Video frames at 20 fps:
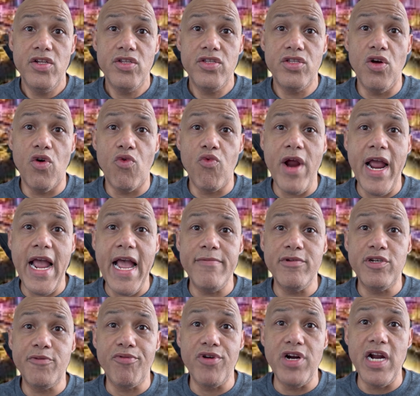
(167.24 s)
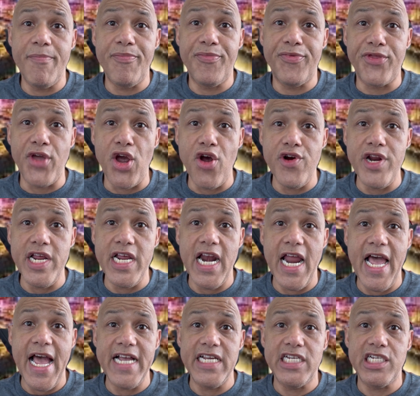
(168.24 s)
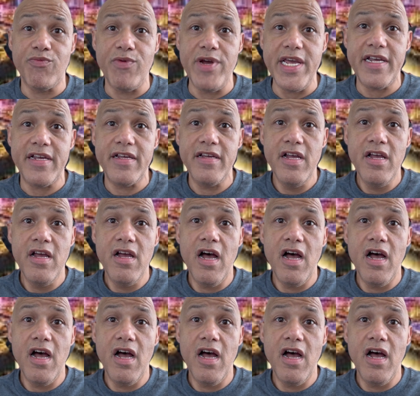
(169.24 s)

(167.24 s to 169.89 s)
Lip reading: The Rams put up 30 last week